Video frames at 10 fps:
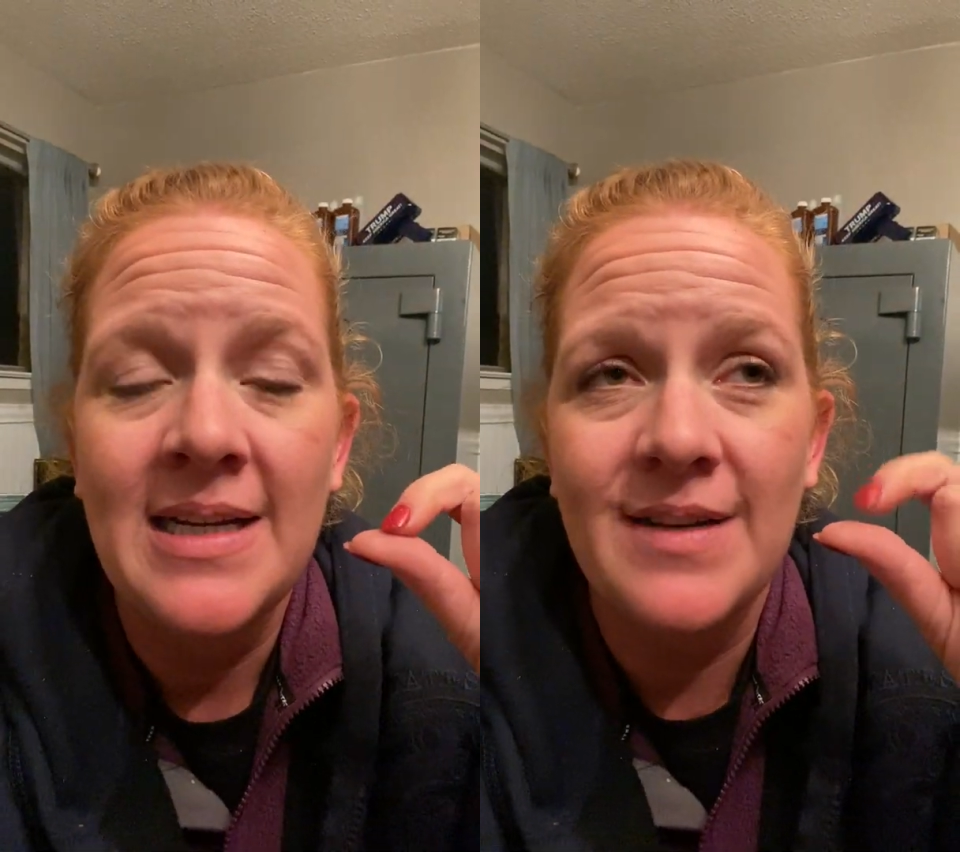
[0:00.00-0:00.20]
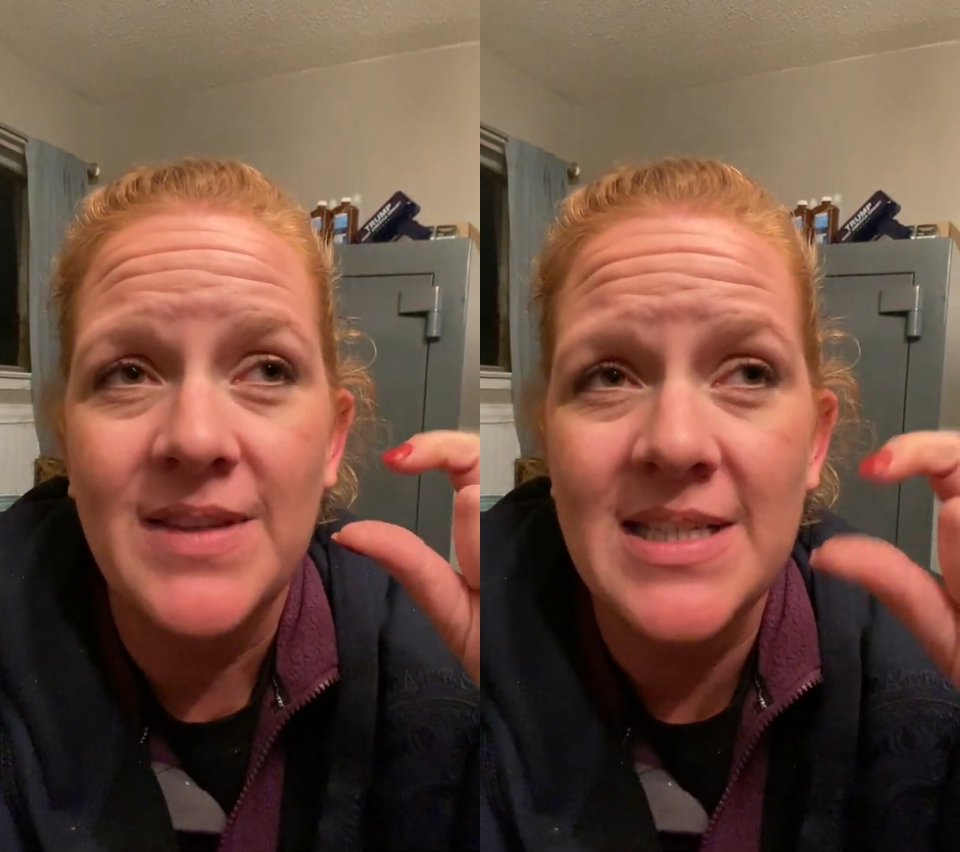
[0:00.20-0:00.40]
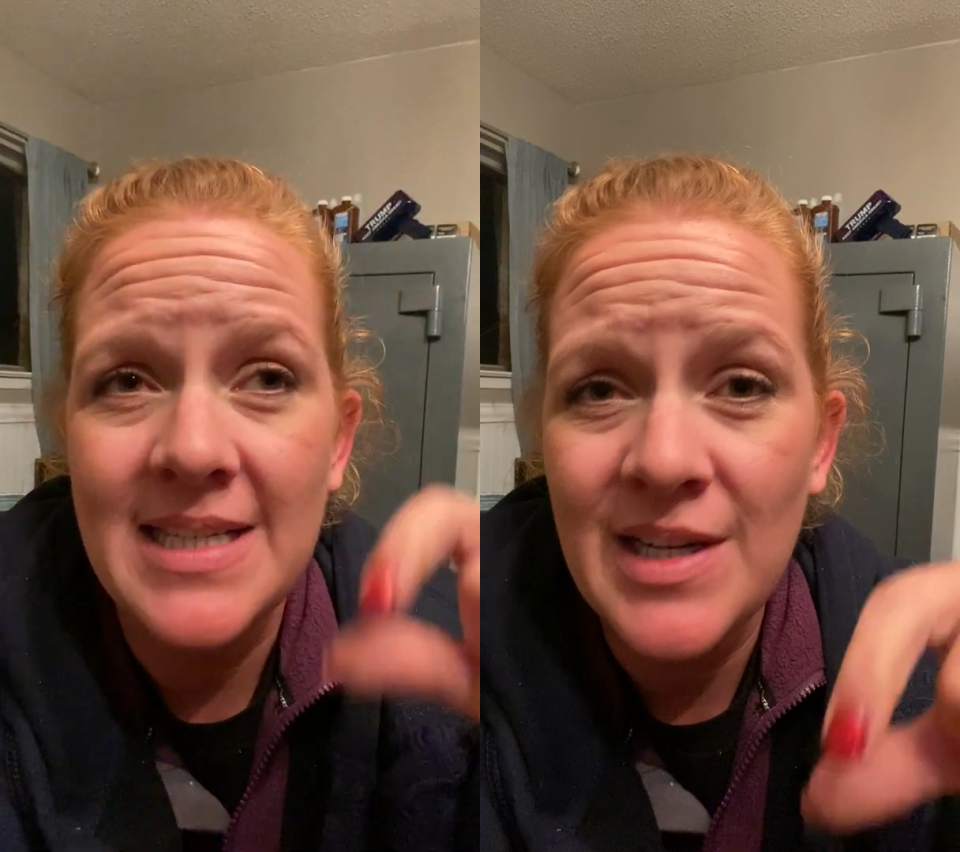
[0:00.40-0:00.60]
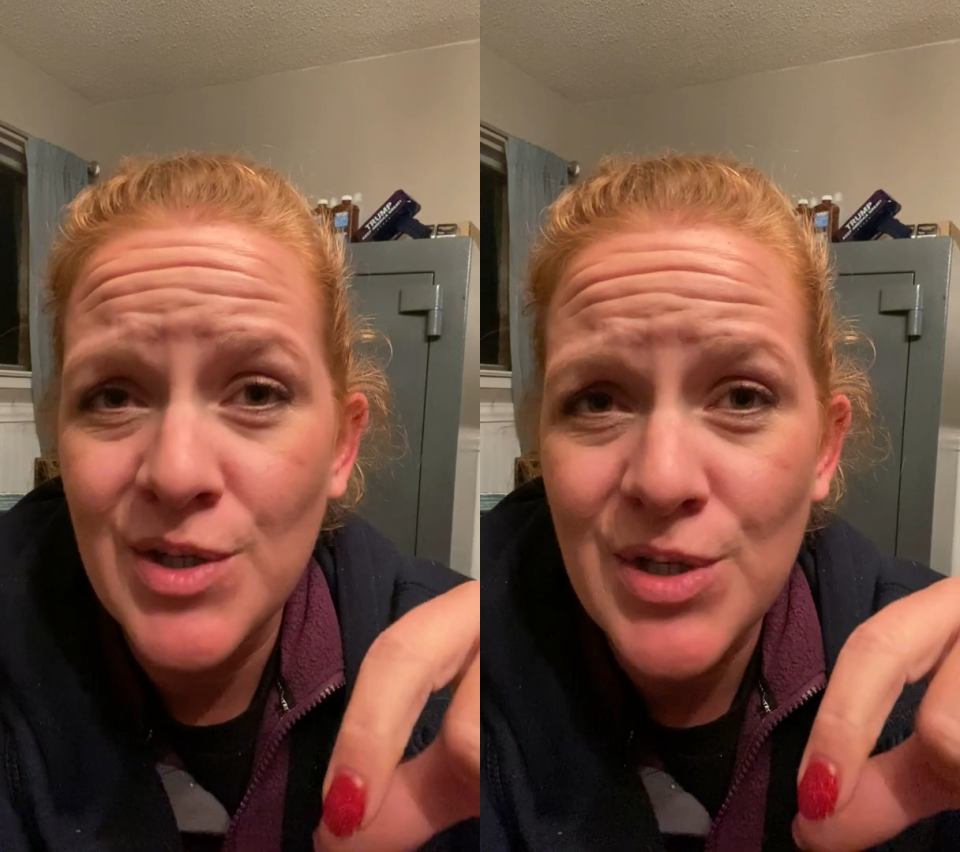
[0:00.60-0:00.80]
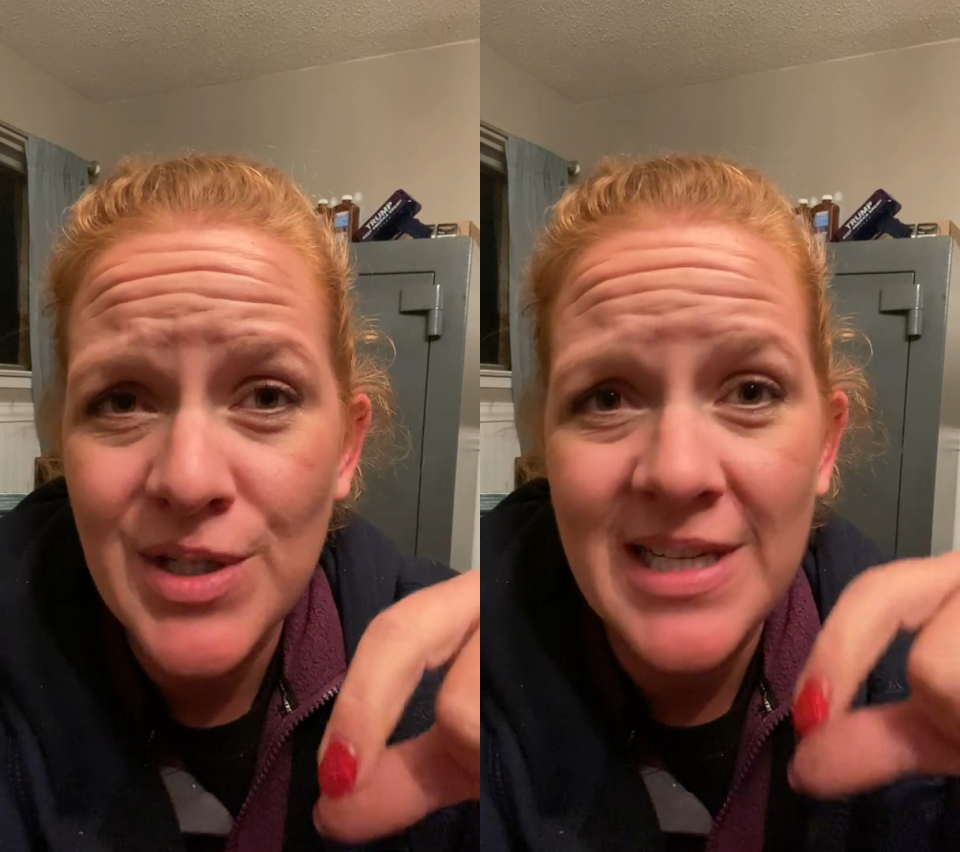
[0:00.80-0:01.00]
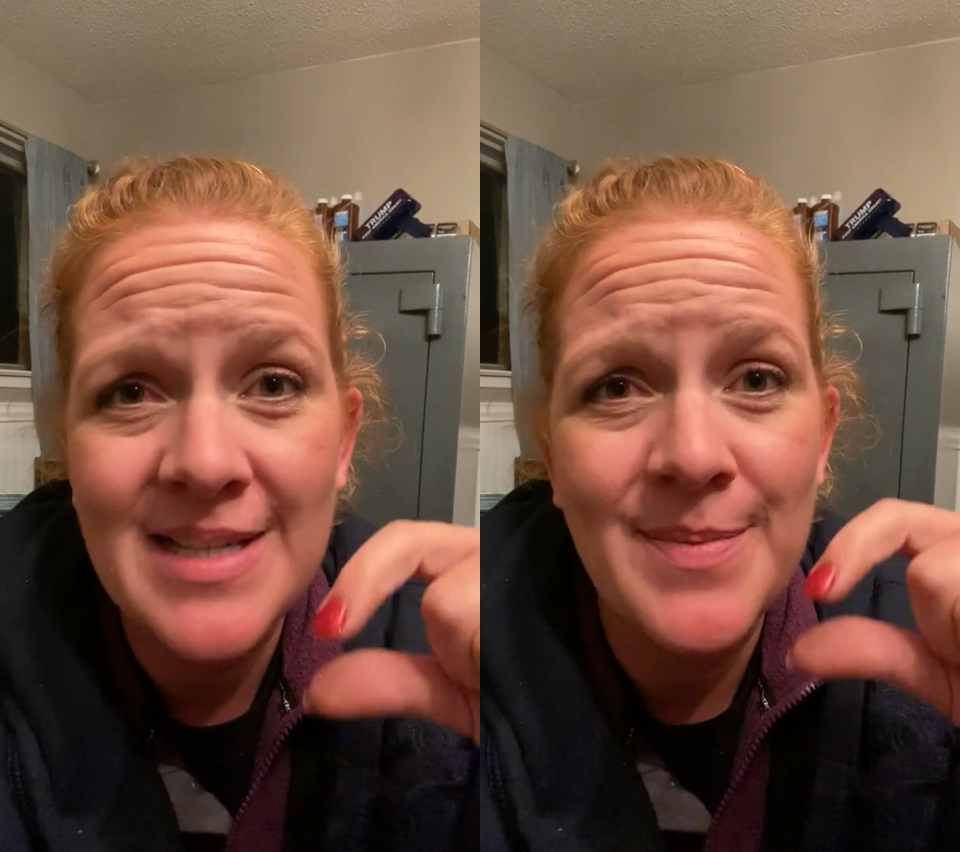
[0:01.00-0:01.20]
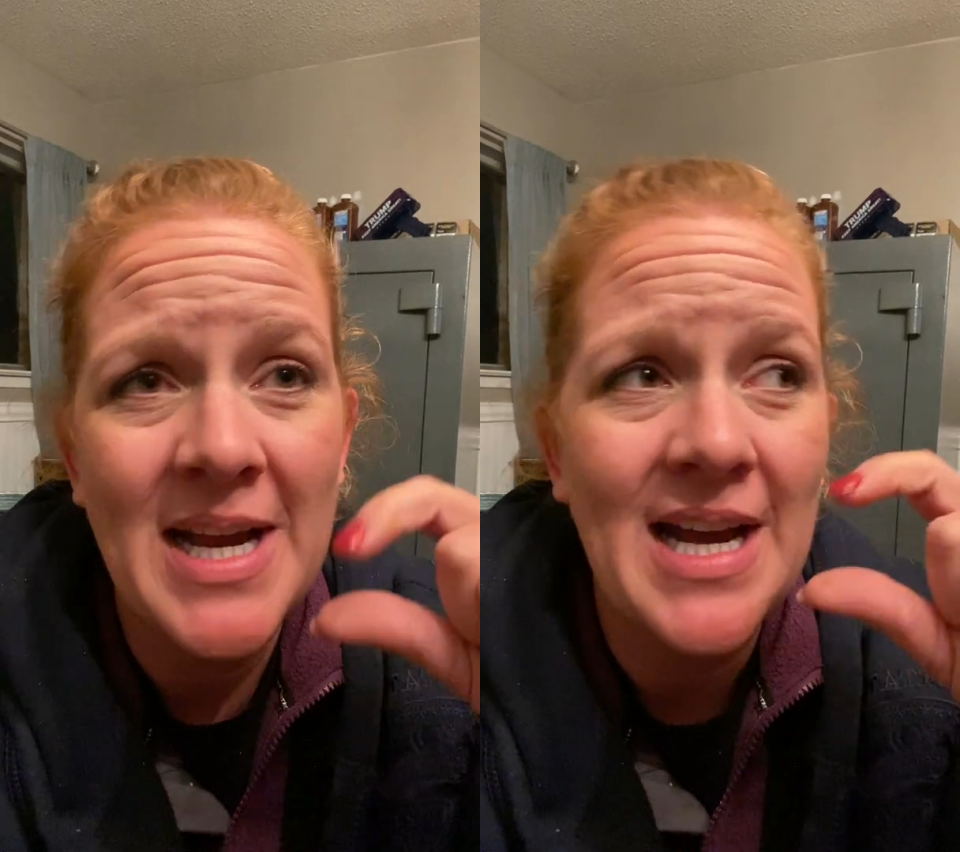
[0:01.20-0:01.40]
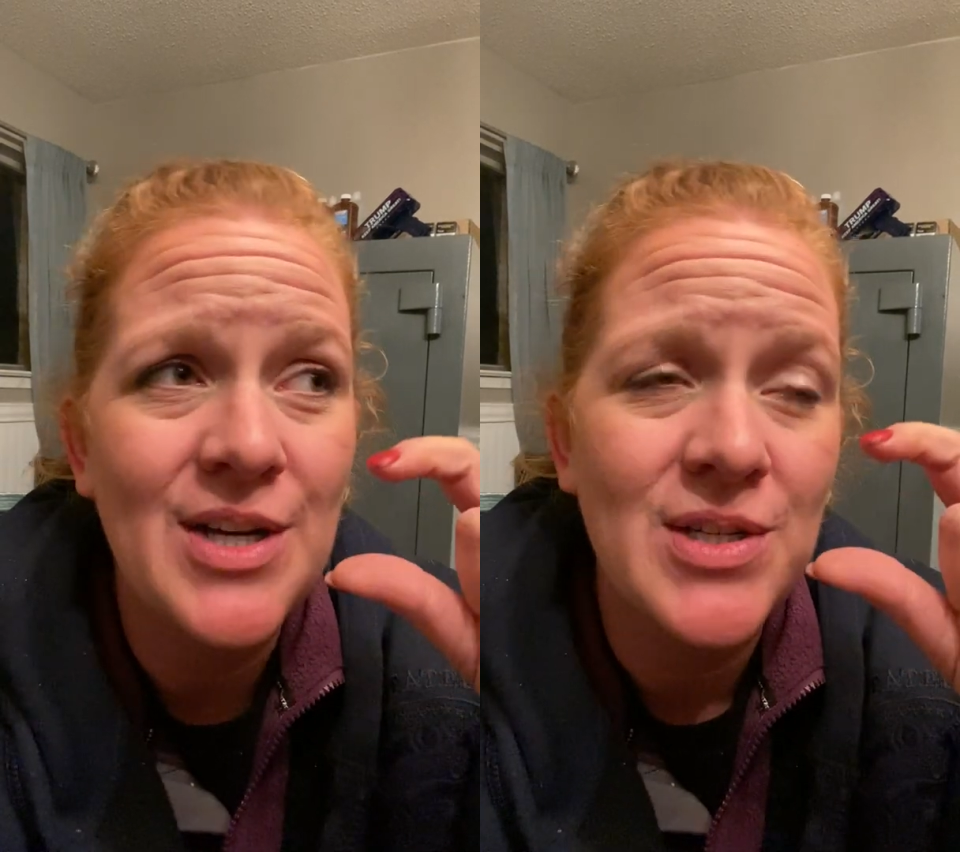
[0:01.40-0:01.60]
if the signature doesn't
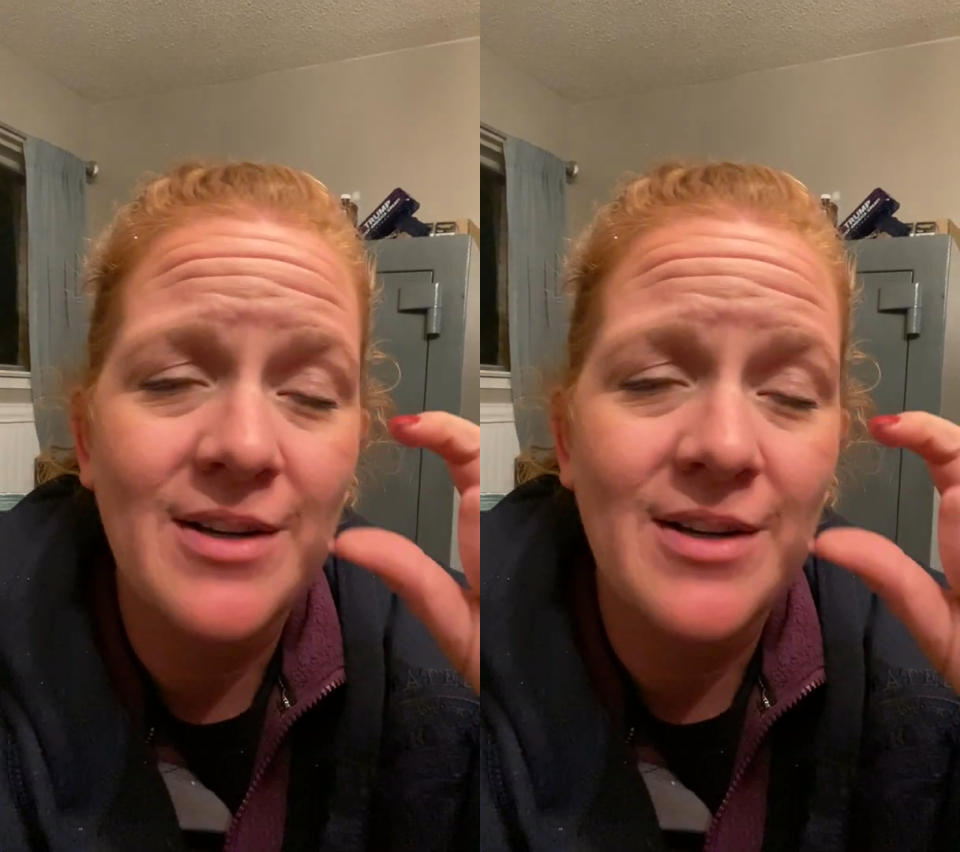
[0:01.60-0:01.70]
match,